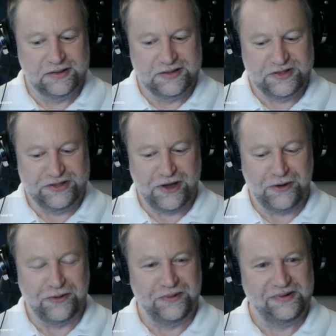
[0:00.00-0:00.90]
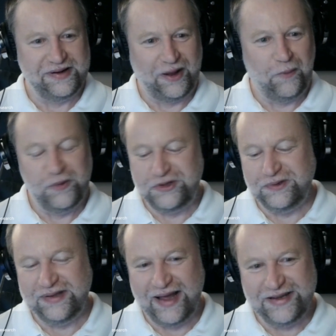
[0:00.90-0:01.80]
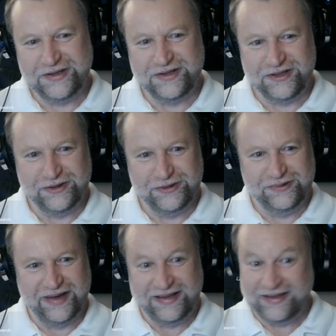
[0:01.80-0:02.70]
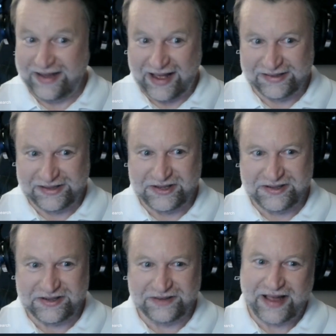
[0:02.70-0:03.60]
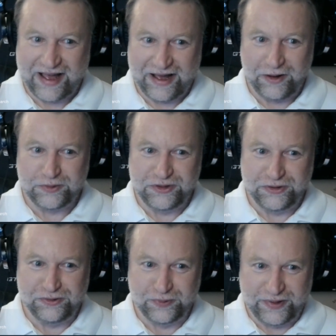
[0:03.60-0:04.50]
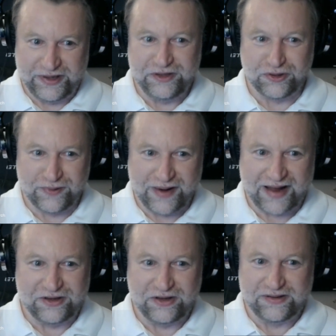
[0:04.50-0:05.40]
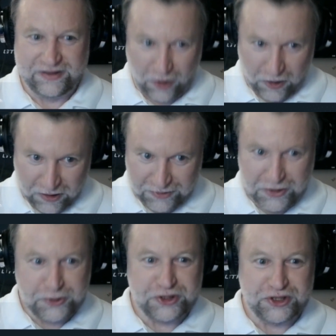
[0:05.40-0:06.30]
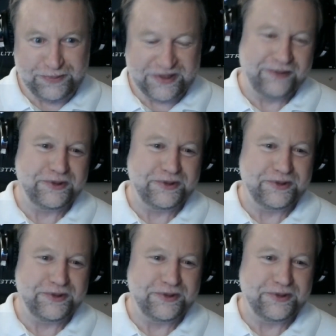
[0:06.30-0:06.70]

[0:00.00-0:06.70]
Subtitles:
So, would you like to do an analysis of how to redirect all those ships that